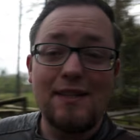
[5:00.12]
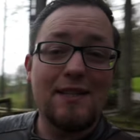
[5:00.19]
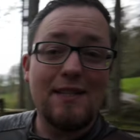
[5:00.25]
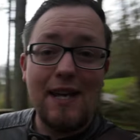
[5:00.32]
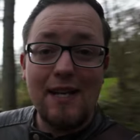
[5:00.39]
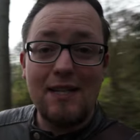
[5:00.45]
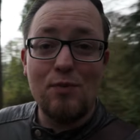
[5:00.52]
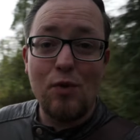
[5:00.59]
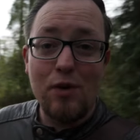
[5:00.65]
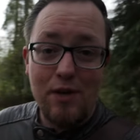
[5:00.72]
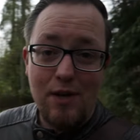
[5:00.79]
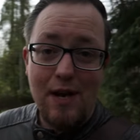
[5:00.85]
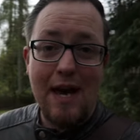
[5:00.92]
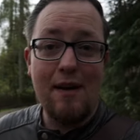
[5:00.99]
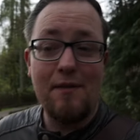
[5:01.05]
in the States where
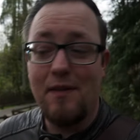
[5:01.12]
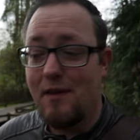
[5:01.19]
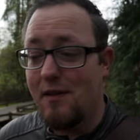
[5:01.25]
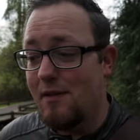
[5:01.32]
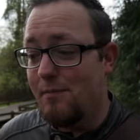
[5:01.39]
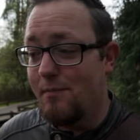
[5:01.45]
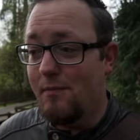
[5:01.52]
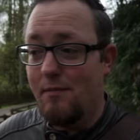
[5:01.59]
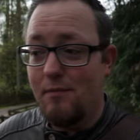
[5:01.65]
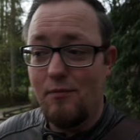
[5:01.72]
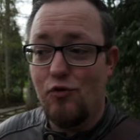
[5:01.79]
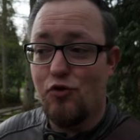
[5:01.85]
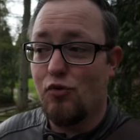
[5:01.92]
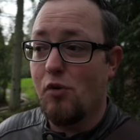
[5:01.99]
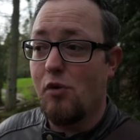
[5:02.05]
you have a
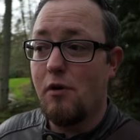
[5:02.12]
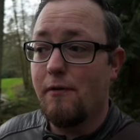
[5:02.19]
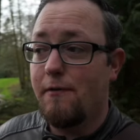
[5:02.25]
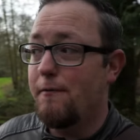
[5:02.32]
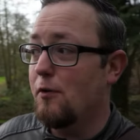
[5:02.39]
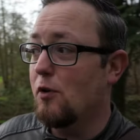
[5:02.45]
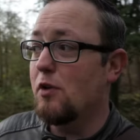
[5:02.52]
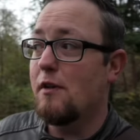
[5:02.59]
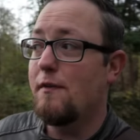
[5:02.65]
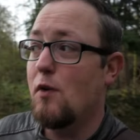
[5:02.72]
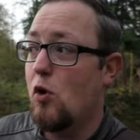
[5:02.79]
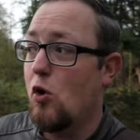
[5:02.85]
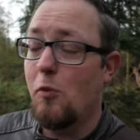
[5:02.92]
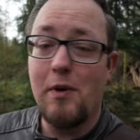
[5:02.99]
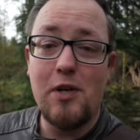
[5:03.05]
drawer full of
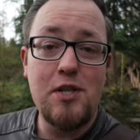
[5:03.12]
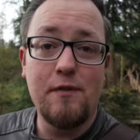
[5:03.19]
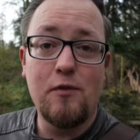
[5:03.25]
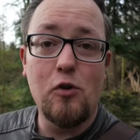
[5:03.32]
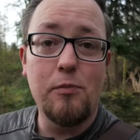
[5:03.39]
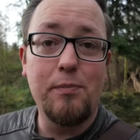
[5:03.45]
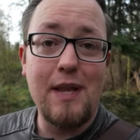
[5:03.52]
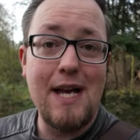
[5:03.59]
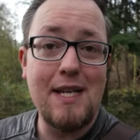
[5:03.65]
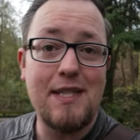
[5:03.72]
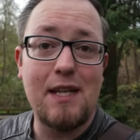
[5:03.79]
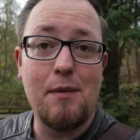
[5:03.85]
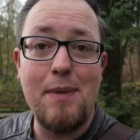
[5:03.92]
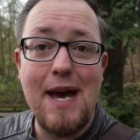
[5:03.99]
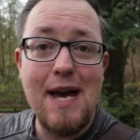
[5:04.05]
a whole bunch of old
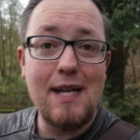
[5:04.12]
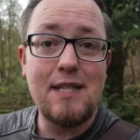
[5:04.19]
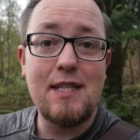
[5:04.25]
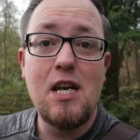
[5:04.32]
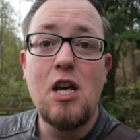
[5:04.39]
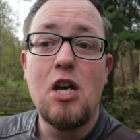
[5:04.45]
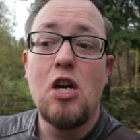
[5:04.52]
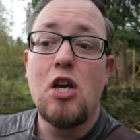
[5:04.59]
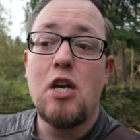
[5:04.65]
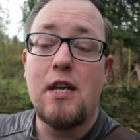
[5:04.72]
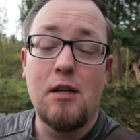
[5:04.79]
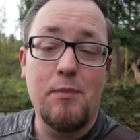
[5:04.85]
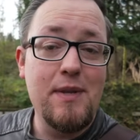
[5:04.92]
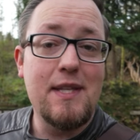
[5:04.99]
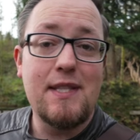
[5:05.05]
plastic bags.
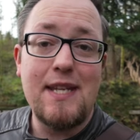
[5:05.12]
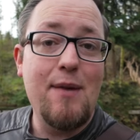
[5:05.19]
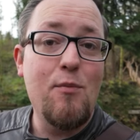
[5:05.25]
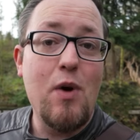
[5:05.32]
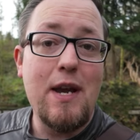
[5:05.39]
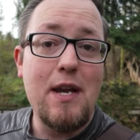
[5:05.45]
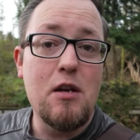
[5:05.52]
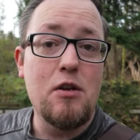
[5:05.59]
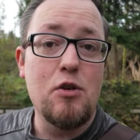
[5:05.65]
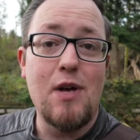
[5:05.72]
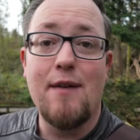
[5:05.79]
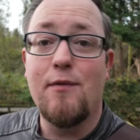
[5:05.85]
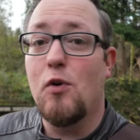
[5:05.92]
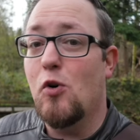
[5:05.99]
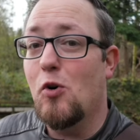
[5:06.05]
It'll be the same way here.
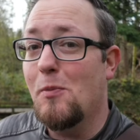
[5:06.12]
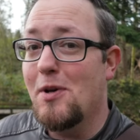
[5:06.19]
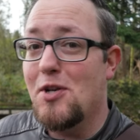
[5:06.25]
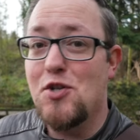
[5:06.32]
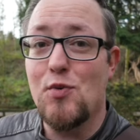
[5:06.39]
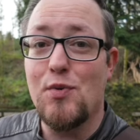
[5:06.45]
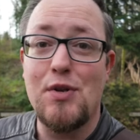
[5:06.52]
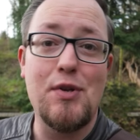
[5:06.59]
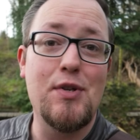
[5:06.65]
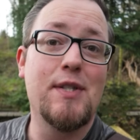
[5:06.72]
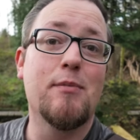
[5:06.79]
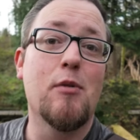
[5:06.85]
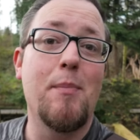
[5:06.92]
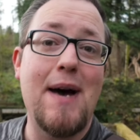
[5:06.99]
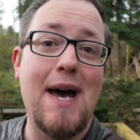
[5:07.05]
You'll have a whole bunch of
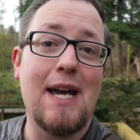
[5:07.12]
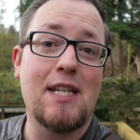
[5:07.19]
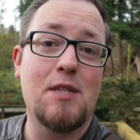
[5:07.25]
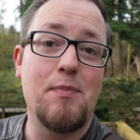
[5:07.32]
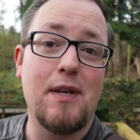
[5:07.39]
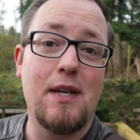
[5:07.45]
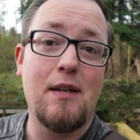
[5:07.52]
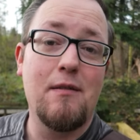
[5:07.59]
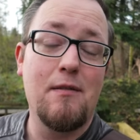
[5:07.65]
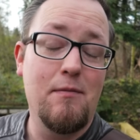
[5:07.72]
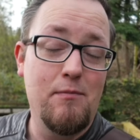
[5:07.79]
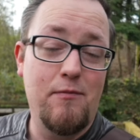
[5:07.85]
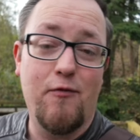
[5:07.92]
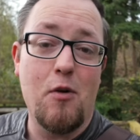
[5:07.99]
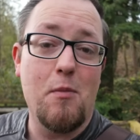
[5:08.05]
reusable bags
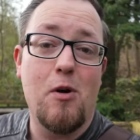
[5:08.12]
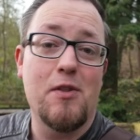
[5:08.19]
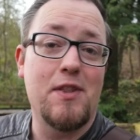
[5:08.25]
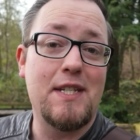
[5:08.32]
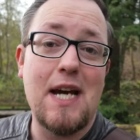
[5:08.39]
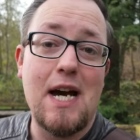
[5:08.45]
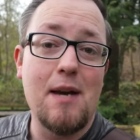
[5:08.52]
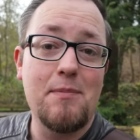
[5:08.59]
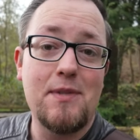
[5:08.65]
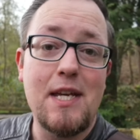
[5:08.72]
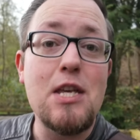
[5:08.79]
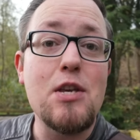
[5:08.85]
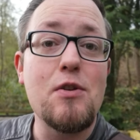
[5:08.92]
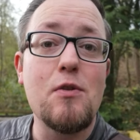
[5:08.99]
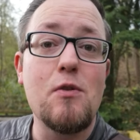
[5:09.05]
from all the times
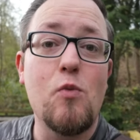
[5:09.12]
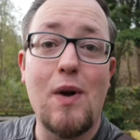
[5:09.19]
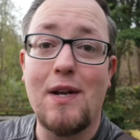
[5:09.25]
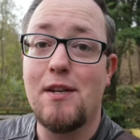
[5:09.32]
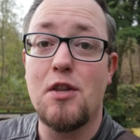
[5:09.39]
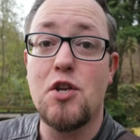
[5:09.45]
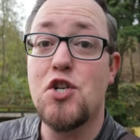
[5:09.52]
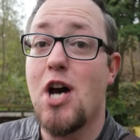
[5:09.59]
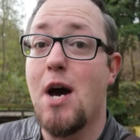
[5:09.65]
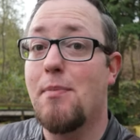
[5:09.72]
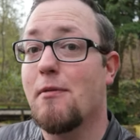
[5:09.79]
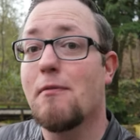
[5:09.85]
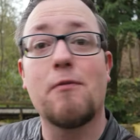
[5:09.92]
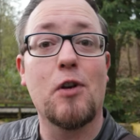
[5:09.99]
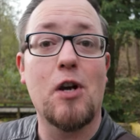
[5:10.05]
that you went to the
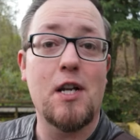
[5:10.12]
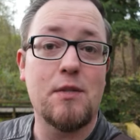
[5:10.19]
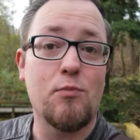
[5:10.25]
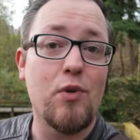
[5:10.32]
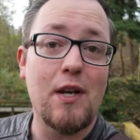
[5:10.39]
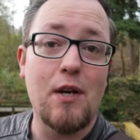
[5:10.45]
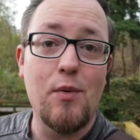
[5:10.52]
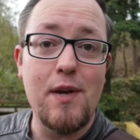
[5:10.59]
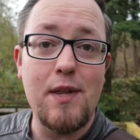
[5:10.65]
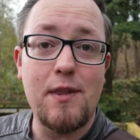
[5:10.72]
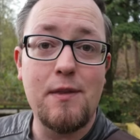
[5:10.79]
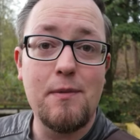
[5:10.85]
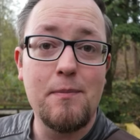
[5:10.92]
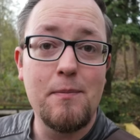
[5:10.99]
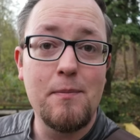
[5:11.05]
shop and forgot to bring it with.